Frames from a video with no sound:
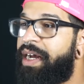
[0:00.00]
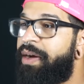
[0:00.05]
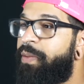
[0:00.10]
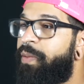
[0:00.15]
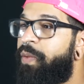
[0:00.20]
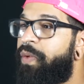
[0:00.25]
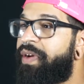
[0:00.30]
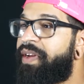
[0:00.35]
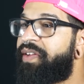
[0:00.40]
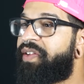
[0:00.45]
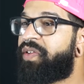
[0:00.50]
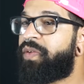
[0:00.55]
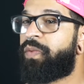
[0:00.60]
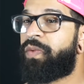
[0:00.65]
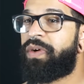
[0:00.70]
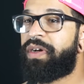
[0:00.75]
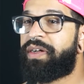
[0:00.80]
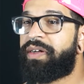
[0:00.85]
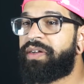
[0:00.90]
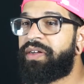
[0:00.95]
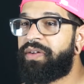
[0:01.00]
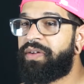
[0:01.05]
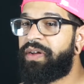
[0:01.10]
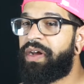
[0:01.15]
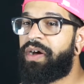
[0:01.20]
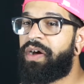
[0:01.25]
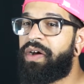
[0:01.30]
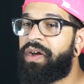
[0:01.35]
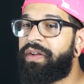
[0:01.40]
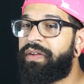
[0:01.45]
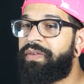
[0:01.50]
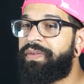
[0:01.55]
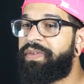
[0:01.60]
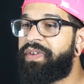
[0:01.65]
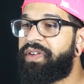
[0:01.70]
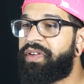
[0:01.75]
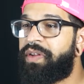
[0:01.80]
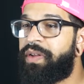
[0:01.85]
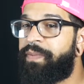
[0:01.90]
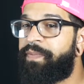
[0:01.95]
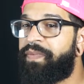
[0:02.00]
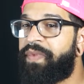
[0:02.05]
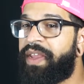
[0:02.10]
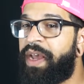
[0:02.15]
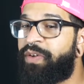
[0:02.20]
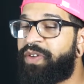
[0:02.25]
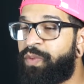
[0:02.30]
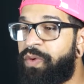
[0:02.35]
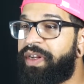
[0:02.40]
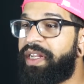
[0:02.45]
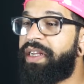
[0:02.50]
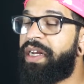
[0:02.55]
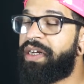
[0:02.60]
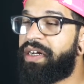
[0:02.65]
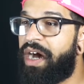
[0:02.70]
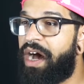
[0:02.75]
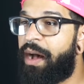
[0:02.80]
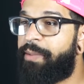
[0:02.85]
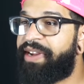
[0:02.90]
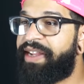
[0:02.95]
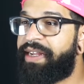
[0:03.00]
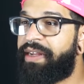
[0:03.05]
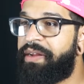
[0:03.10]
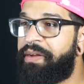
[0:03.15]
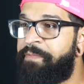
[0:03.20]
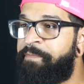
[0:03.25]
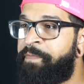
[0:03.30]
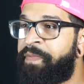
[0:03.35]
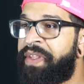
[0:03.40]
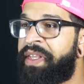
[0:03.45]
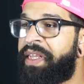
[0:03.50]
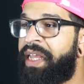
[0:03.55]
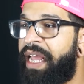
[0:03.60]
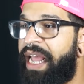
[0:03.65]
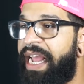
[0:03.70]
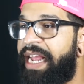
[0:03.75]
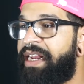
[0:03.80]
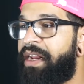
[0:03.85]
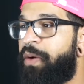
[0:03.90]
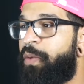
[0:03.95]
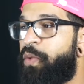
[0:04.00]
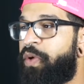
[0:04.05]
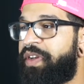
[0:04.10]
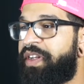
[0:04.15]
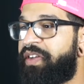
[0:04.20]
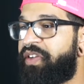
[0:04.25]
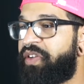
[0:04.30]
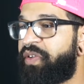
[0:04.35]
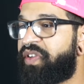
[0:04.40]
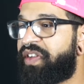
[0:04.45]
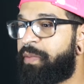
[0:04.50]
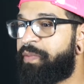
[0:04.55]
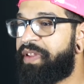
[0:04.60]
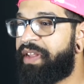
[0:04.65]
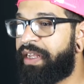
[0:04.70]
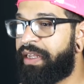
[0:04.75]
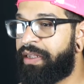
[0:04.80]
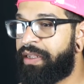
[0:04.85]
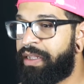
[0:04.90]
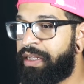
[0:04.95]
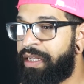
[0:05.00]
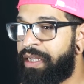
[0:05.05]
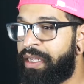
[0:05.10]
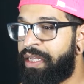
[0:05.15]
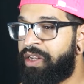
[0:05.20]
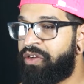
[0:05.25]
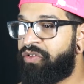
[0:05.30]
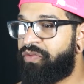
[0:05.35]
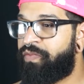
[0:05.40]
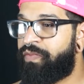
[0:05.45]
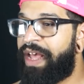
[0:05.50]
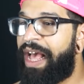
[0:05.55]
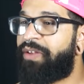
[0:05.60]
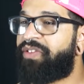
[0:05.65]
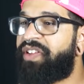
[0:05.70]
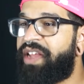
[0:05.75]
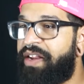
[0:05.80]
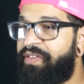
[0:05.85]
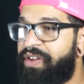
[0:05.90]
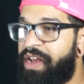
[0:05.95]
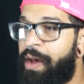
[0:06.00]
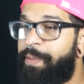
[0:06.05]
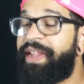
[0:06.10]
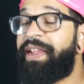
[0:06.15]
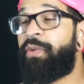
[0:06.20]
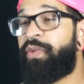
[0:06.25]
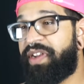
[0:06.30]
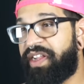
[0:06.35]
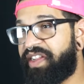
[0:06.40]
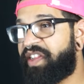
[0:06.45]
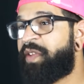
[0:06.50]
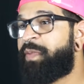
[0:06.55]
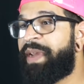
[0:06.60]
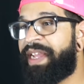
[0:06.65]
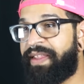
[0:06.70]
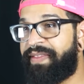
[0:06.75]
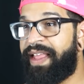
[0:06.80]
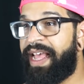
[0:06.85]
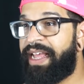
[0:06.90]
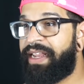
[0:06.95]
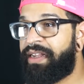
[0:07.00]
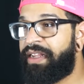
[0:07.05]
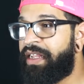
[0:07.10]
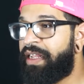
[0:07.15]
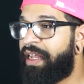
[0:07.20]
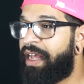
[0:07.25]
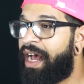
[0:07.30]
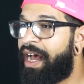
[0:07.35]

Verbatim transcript: I wanted to work on, I was working on comedy and I wanted to do something outside of comedy. I wanted to expand that.